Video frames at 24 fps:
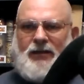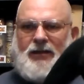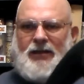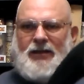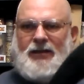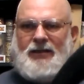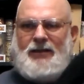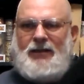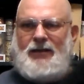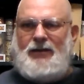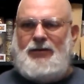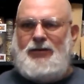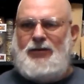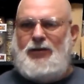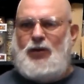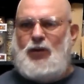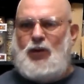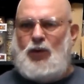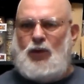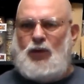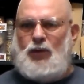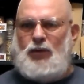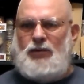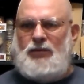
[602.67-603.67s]
I said,
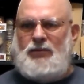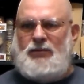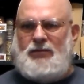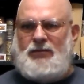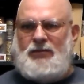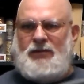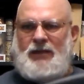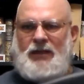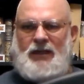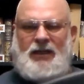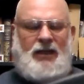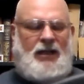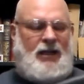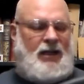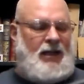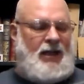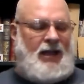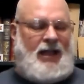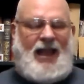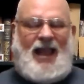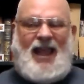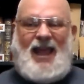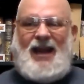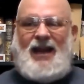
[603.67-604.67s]
cool.
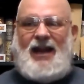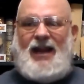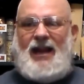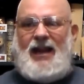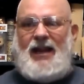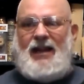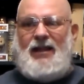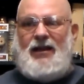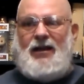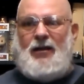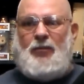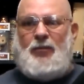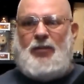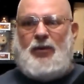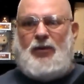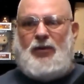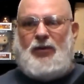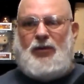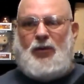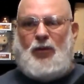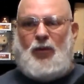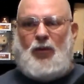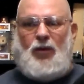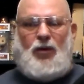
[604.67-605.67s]
Had it hanging up
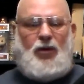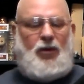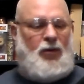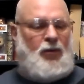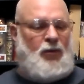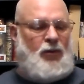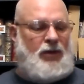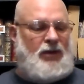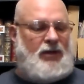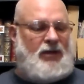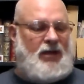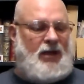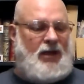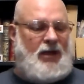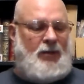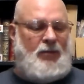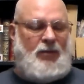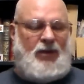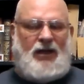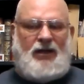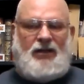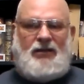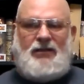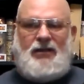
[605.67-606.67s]
on the wall at one time,
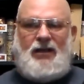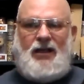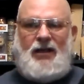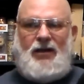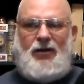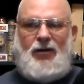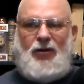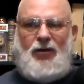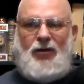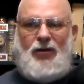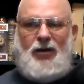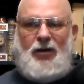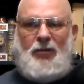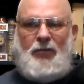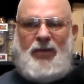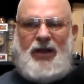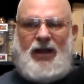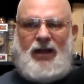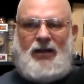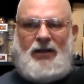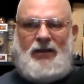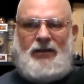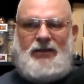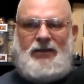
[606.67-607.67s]
but it's kind of hard to
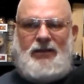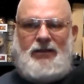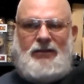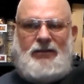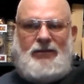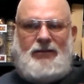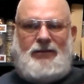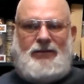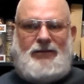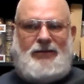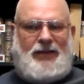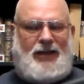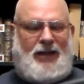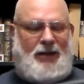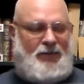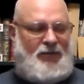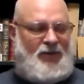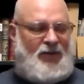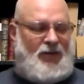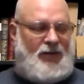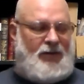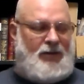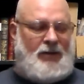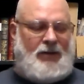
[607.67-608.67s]
balance it.
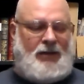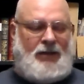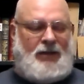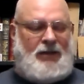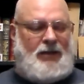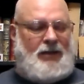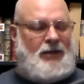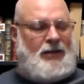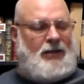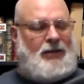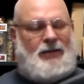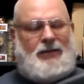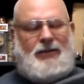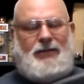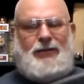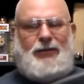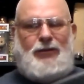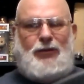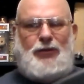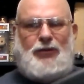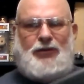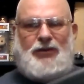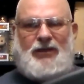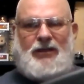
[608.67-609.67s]
Kept
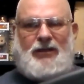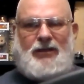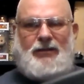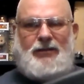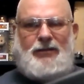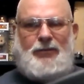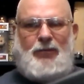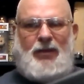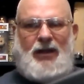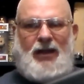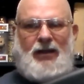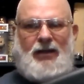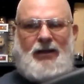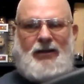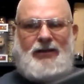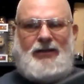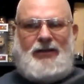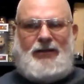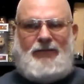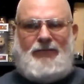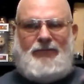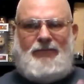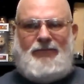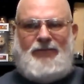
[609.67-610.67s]
losing its
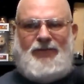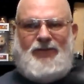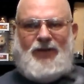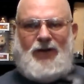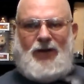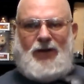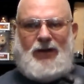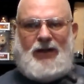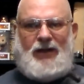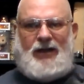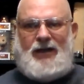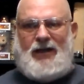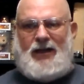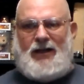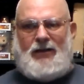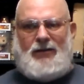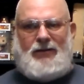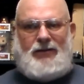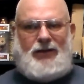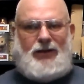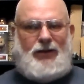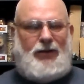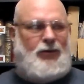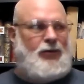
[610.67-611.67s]
balance and falling
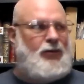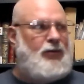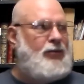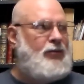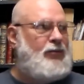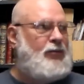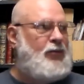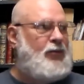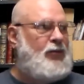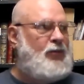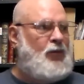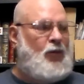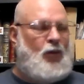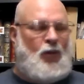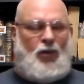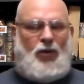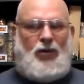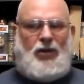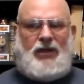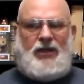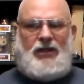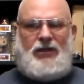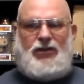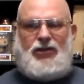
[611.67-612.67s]
down,
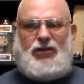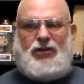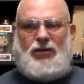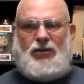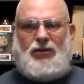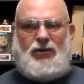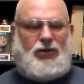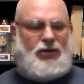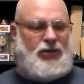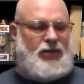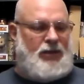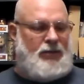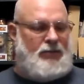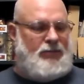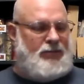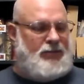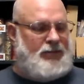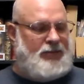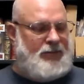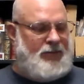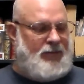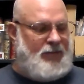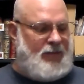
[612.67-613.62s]
wall get shook or something.